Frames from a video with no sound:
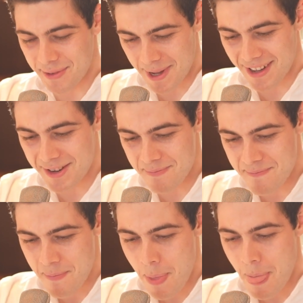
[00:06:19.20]
about him,
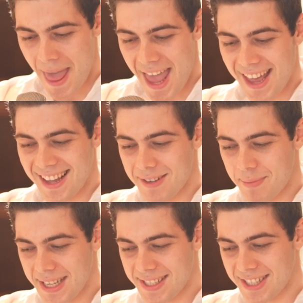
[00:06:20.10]
and
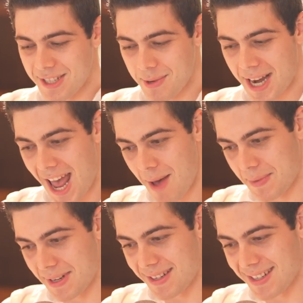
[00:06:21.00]
basically what
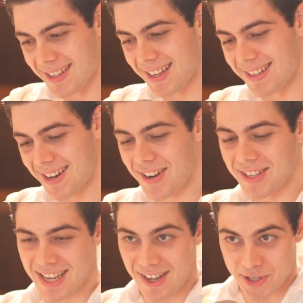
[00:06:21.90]
happened
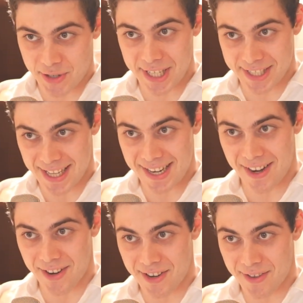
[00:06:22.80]
entirely contradicts that
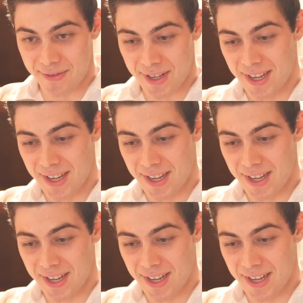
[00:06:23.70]
narrative.